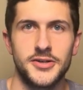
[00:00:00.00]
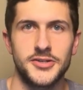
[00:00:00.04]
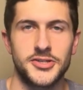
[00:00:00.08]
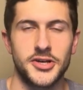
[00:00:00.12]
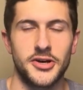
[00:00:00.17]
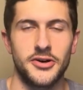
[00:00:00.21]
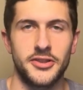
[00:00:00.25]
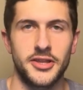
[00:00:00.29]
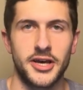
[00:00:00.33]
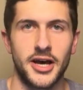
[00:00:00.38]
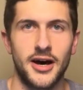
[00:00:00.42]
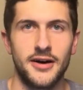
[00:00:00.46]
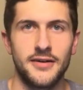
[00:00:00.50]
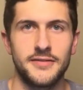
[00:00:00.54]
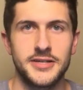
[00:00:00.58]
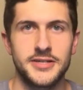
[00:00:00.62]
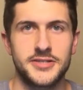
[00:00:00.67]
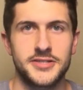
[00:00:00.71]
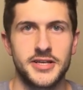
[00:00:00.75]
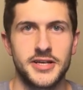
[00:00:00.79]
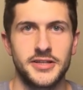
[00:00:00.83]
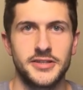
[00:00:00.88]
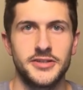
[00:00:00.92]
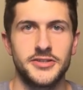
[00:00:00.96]
So the obvious
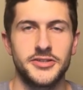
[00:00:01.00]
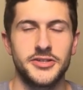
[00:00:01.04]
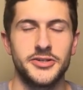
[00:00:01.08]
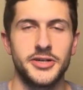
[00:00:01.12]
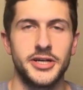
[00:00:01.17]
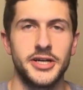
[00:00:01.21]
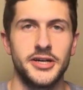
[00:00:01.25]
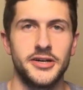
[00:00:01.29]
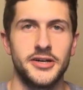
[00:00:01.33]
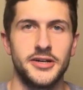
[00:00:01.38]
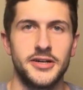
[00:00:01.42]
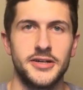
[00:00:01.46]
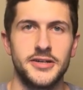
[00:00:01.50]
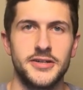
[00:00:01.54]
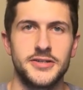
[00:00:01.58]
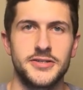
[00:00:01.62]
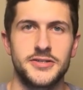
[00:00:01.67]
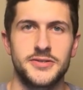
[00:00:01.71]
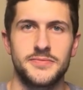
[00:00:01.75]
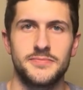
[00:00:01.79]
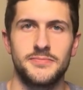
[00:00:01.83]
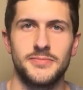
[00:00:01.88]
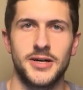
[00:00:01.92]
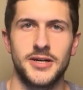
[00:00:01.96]
thing to do here
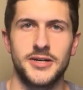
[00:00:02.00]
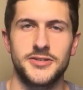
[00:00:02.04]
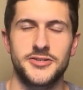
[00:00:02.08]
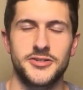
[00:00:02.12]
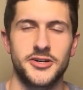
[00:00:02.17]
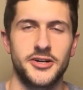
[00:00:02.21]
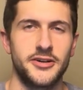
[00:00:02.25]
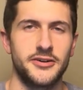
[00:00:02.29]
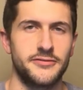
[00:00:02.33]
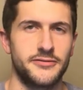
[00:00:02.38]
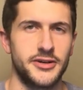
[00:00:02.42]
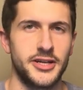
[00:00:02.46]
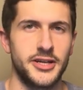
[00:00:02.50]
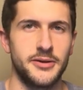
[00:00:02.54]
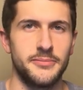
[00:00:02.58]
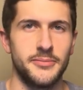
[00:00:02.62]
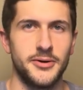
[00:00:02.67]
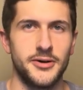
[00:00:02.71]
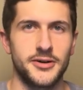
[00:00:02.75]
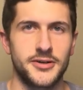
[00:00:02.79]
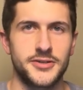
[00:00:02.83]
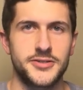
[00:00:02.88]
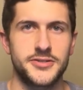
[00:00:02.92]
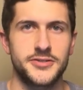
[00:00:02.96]
is I started reading
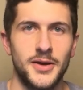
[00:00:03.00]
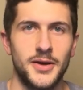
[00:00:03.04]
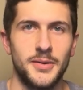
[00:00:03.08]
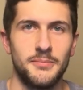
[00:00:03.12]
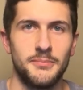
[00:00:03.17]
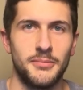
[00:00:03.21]
books.